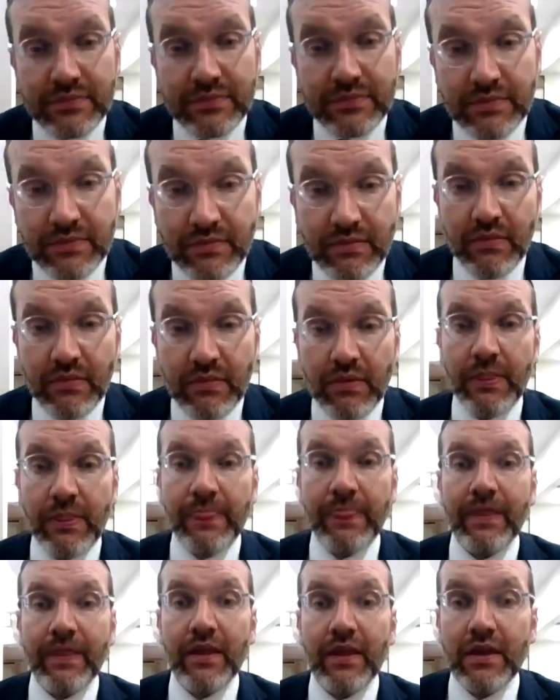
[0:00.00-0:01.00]
I think I
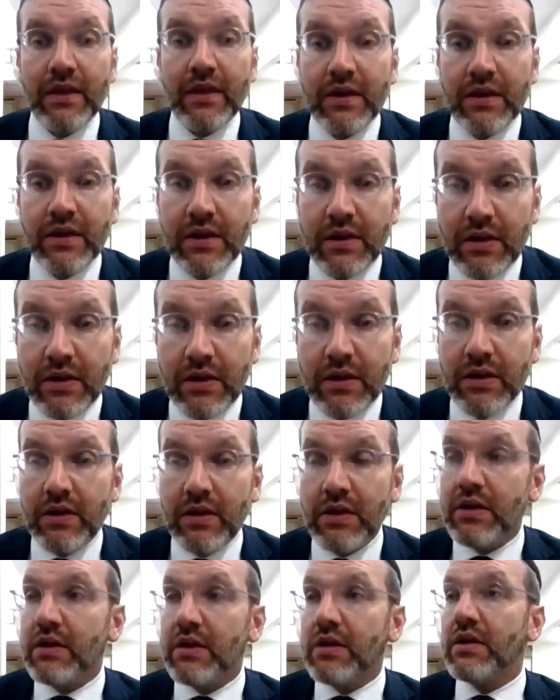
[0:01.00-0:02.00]
like this movie,
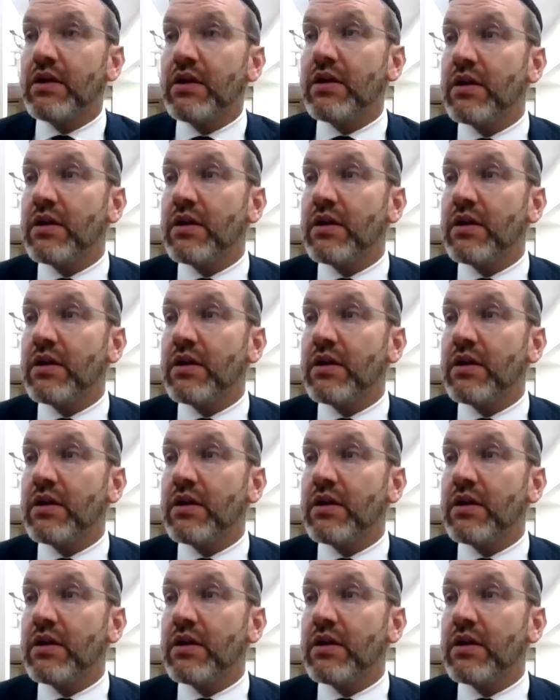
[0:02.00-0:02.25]
the Shosha.